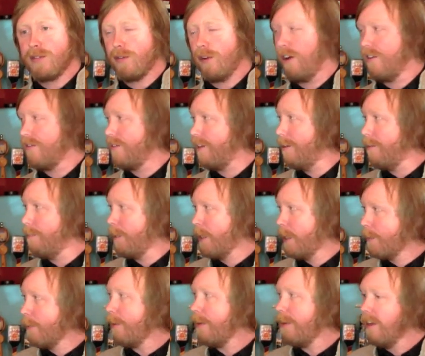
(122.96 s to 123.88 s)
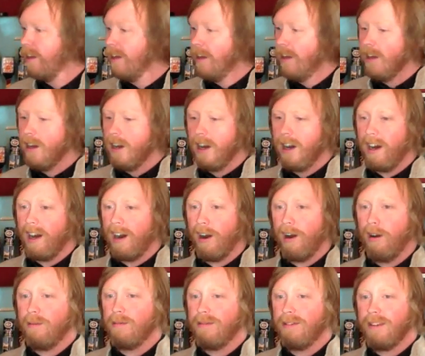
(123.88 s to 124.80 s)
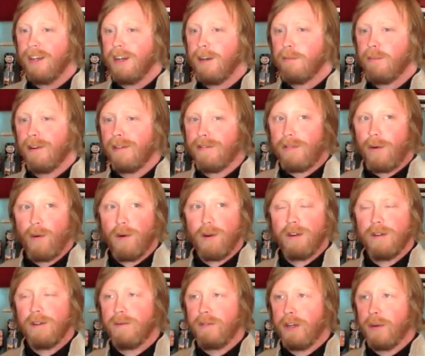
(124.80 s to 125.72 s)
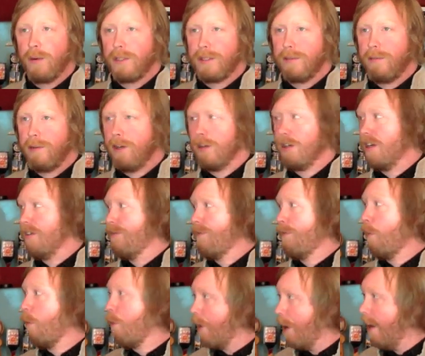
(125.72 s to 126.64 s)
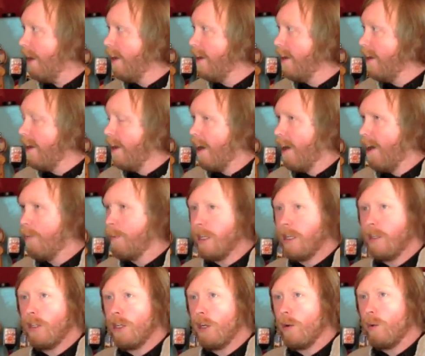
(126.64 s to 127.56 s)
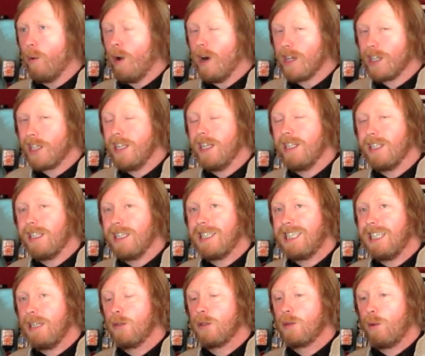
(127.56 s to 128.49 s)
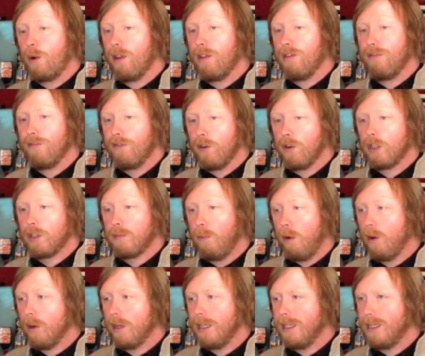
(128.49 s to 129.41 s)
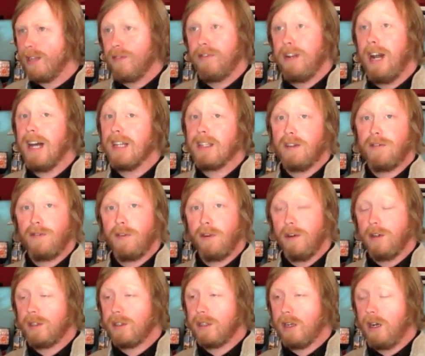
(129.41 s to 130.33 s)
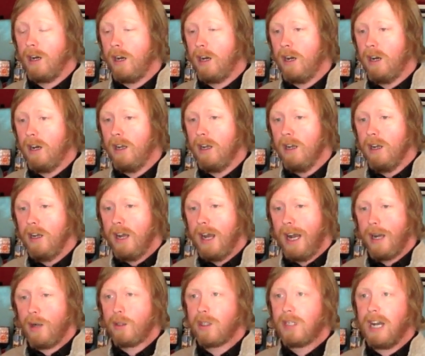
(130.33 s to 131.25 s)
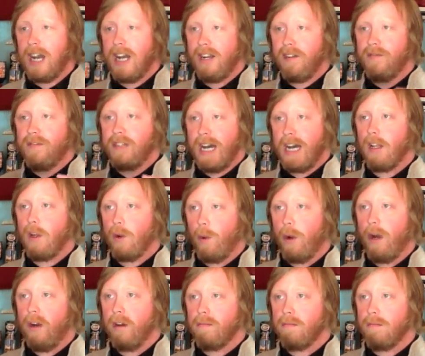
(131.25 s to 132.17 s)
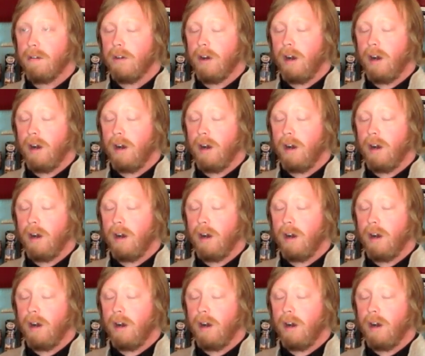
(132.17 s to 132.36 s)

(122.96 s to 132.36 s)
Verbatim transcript: for off-centered people before there was a market for it. I mean, you know, Washington, D.C. was one of the first markets, if not the first, outside of Delaware